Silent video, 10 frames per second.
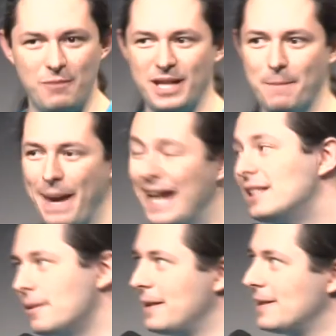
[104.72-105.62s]
how many
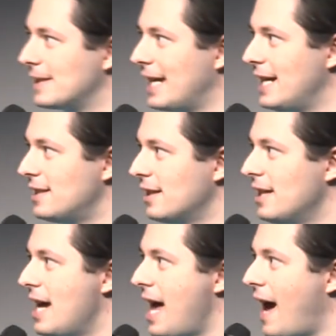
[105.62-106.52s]
pigs a person had,
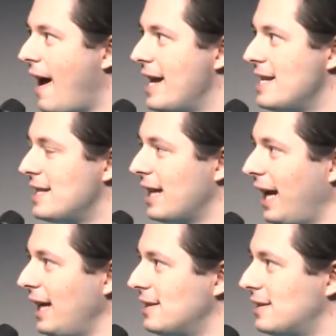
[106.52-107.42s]
and
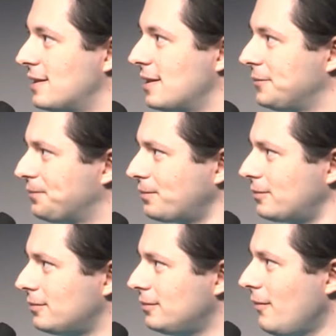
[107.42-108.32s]
it's
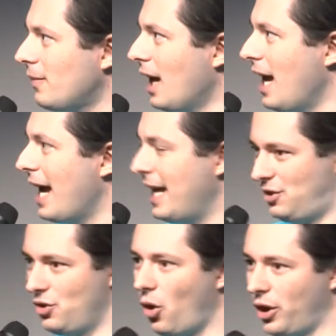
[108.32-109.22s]

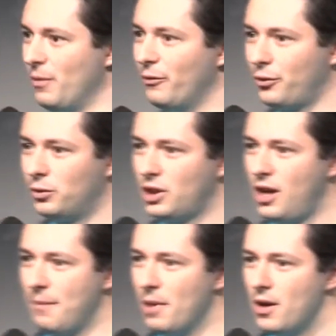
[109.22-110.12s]
a document for all
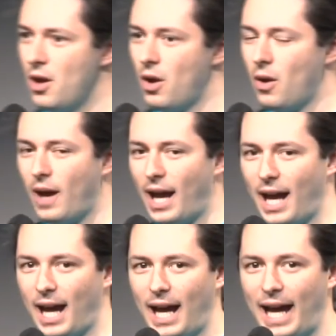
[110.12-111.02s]
time.
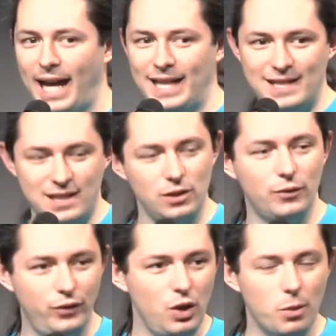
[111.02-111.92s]
It is still
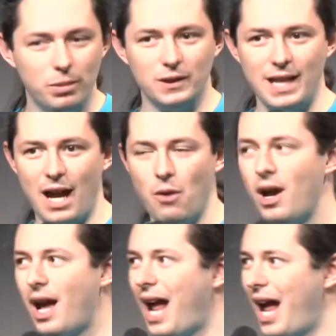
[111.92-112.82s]
viewable now,
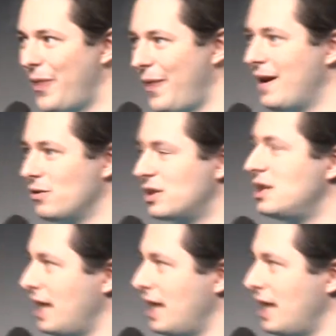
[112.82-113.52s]
1,000